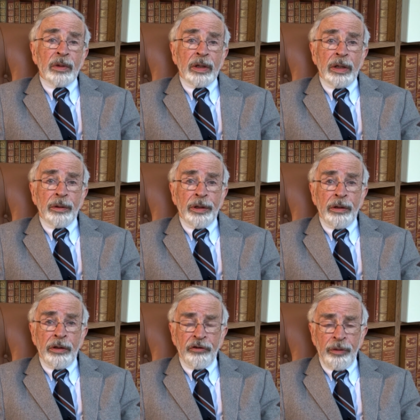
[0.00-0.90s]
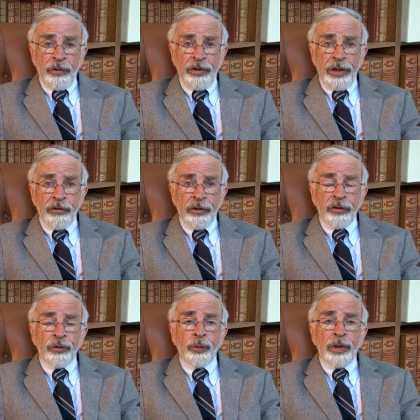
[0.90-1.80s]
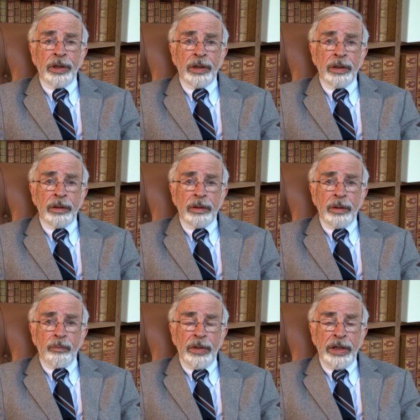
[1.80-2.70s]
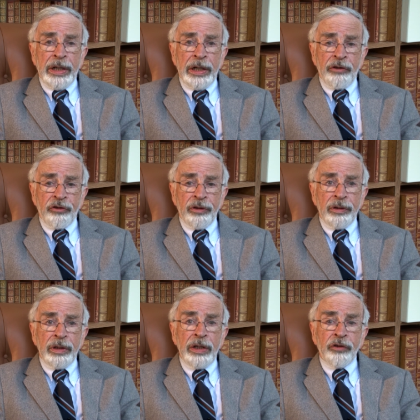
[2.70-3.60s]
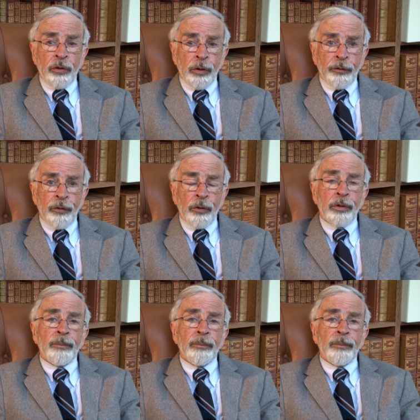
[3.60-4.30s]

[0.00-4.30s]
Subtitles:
Now, there are some seizures where medication is called for.